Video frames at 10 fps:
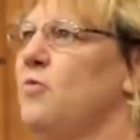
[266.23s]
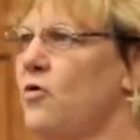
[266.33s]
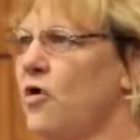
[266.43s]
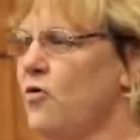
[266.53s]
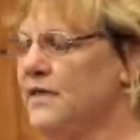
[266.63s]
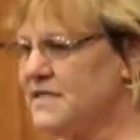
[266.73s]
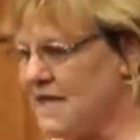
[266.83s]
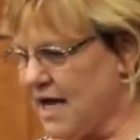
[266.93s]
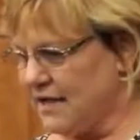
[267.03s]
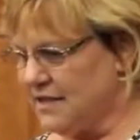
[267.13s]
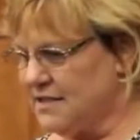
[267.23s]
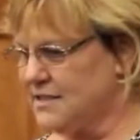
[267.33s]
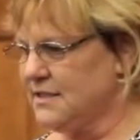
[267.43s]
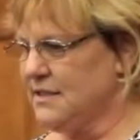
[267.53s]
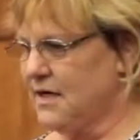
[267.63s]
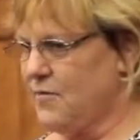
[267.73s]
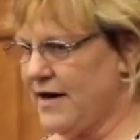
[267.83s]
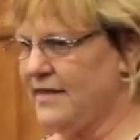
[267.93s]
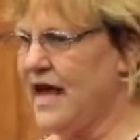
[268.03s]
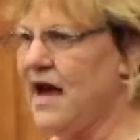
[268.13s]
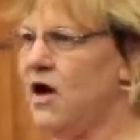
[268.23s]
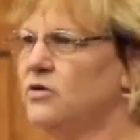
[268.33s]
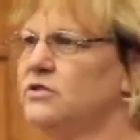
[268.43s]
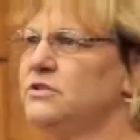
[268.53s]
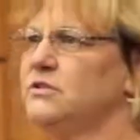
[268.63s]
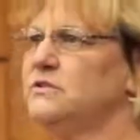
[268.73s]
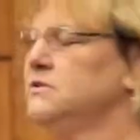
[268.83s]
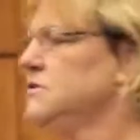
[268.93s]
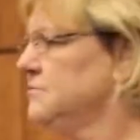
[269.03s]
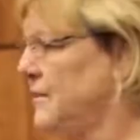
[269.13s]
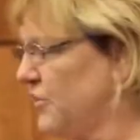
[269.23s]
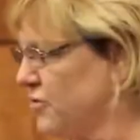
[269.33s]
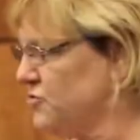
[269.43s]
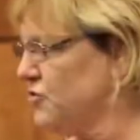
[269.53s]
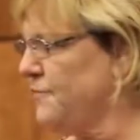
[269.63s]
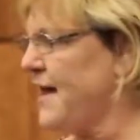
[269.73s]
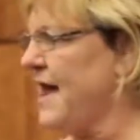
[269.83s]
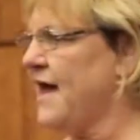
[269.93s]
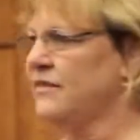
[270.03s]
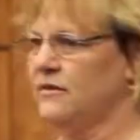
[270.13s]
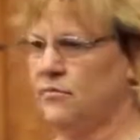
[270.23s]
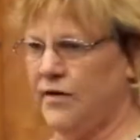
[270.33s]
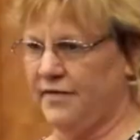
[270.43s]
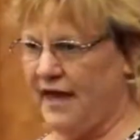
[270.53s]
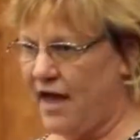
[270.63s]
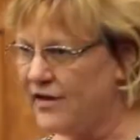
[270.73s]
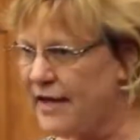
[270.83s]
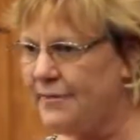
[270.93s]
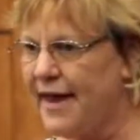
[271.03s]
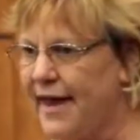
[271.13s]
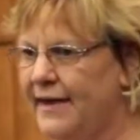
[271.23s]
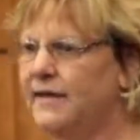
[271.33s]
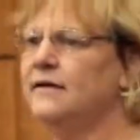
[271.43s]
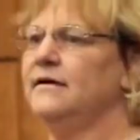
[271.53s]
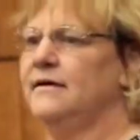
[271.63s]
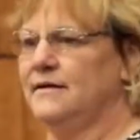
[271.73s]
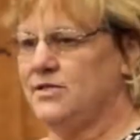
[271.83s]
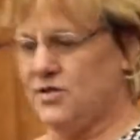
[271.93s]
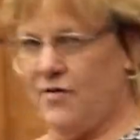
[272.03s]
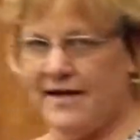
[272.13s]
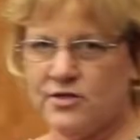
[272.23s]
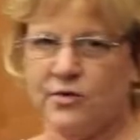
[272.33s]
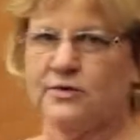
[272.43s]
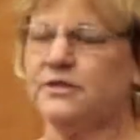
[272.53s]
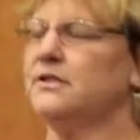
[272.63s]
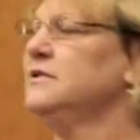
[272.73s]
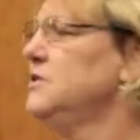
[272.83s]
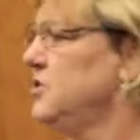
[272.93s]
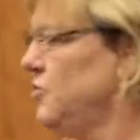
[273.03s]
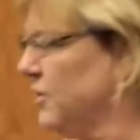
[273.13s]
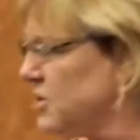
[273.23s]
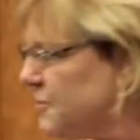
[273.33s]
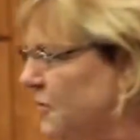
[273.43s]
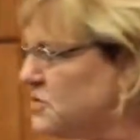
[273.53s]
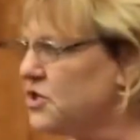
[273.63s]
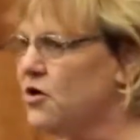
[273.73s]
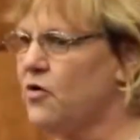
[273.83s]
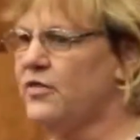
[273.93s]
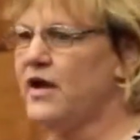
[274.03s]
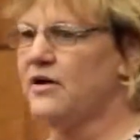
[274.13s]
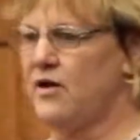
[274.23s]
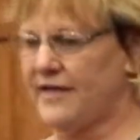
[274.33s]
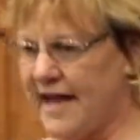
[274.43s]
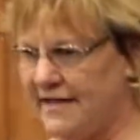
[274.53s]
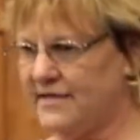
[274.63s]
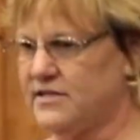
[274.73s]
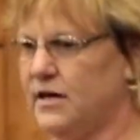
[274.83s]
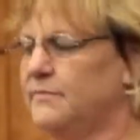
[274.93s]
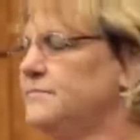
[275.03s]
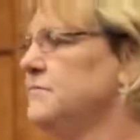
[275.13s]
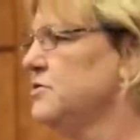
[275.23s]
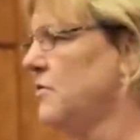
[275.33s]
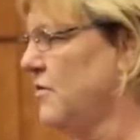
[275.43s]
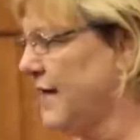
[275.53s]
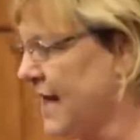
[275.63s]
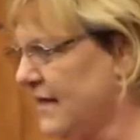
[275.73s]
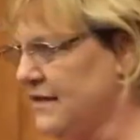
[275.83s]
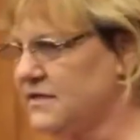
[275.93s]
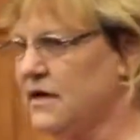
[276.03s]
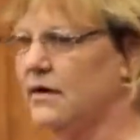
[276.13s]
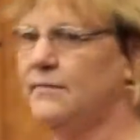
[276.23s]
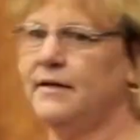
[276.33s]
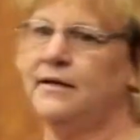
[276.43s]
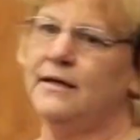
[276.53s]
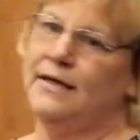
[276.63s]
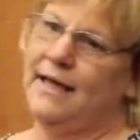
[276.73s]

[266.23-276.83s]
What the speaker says: We rode home in silence. I went in the house. My mother drew a bath. Where the hell you been? So I told her, you weren't supposed to go there. Now get in the tub. So I got in the tub,